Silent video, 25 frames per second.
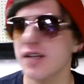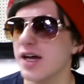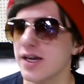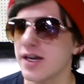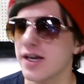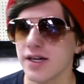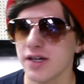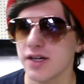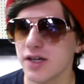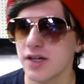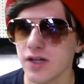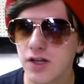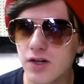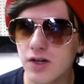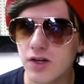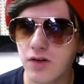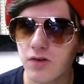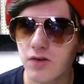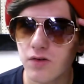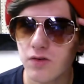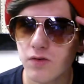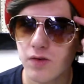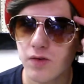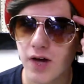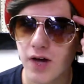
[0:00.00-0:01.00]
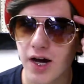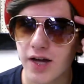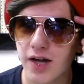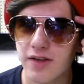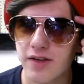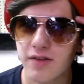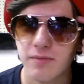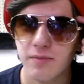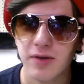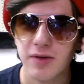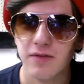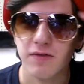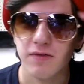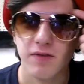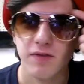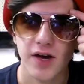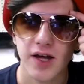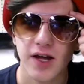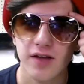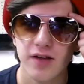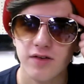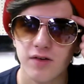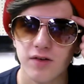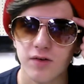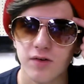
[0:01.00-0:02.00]
like you guys have been
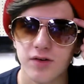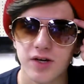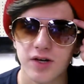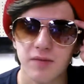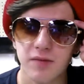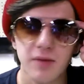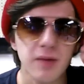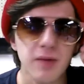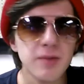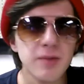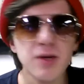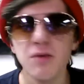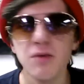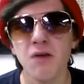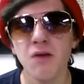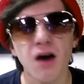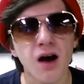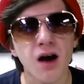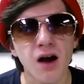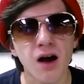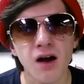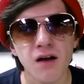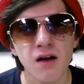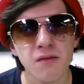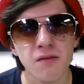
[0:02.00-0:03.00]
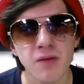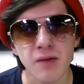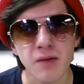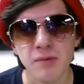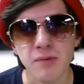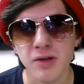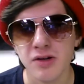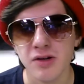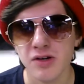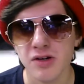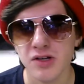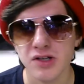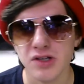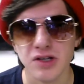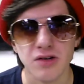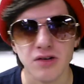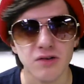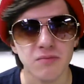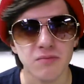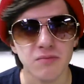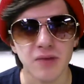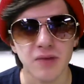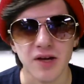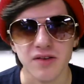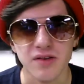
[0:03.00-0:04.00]
friends the whole time. Maybe you are. Maybe they're just
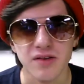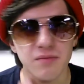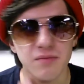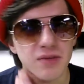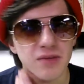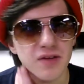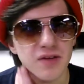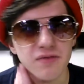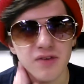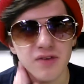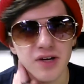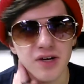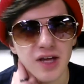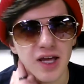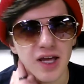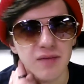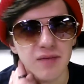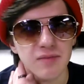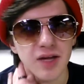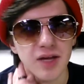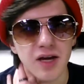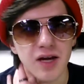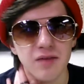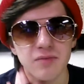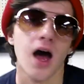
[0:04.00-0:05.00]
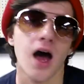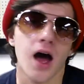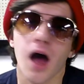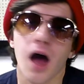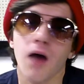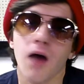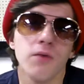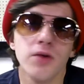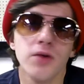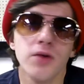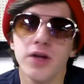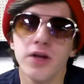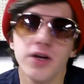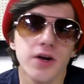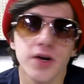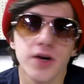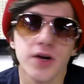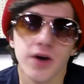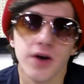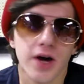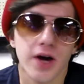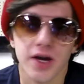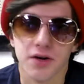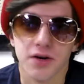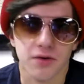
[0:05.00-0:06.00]
going by some different name now. I really don't know
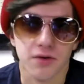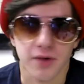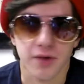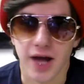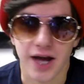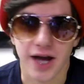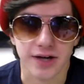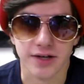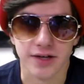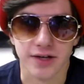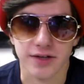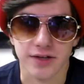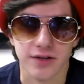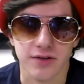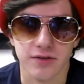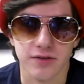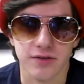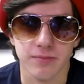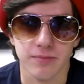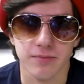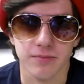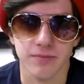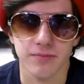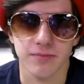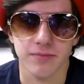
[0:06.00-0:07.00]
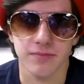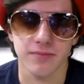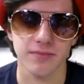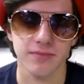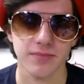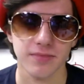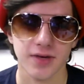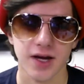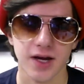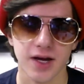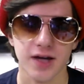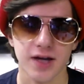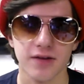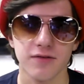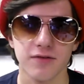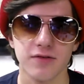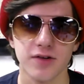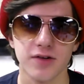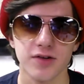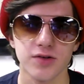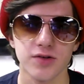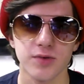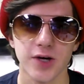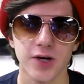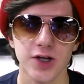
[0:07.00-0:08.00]
how to react in those kind of
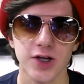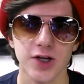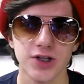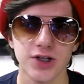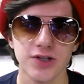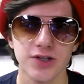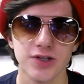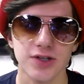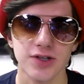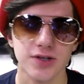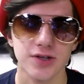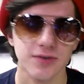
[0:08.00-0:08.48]
situations.